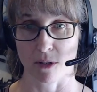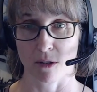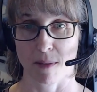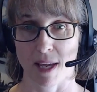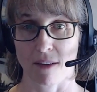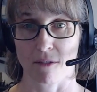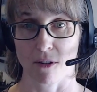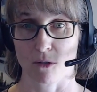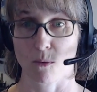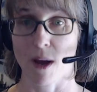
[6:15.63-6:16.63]
the mouse's
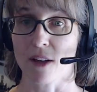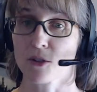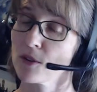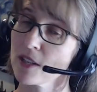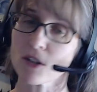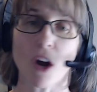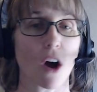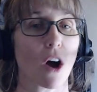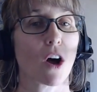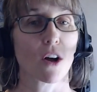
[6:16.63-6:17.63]
behavior as well. So these
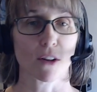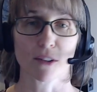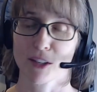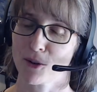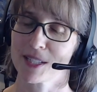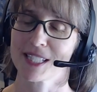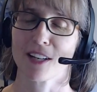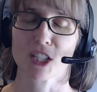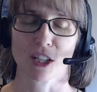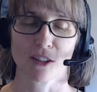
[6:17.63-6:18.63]
are all, you know,
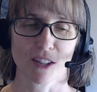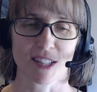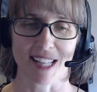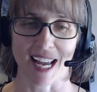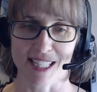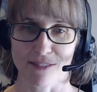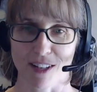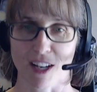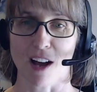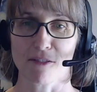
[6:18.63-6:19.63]
additional
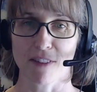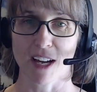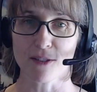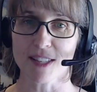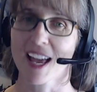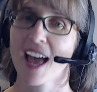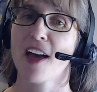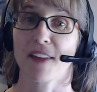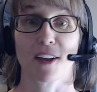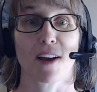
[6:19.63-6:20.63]
scientific confounds
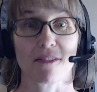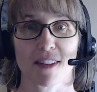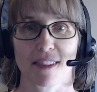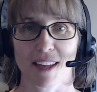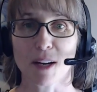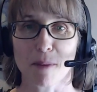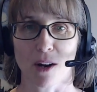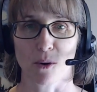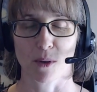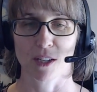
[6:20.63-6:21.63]
that you have to think
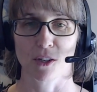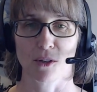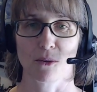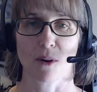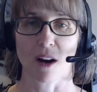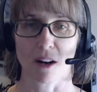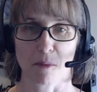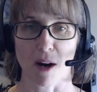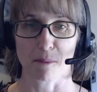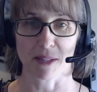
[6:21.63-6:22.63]
about when you
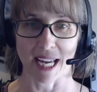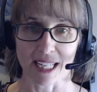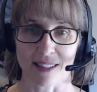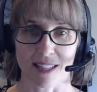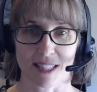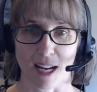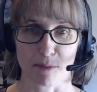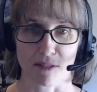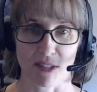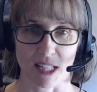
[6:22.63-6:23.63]
are, are planning these
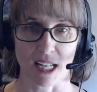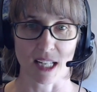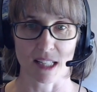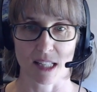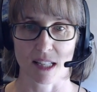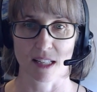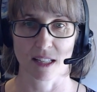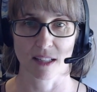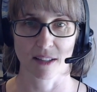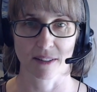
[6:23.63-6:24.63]
types of
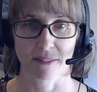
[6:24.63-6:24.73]
studies.